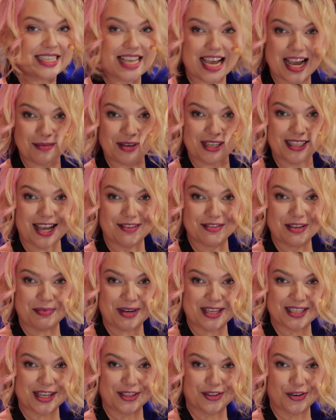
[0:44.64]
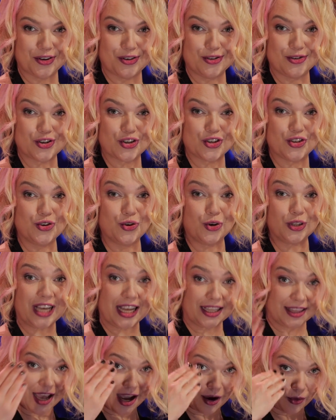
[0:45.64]
to watch her eat it, too. We
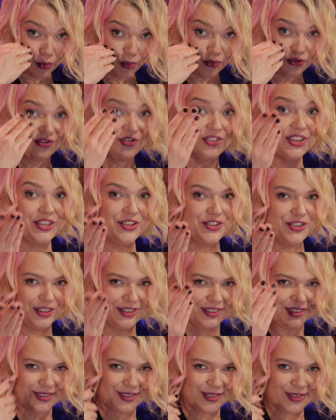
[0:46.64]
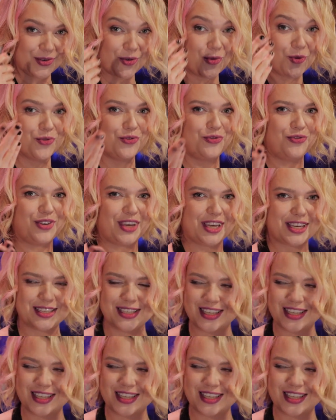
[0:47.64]
will grant her the grand prize, though, the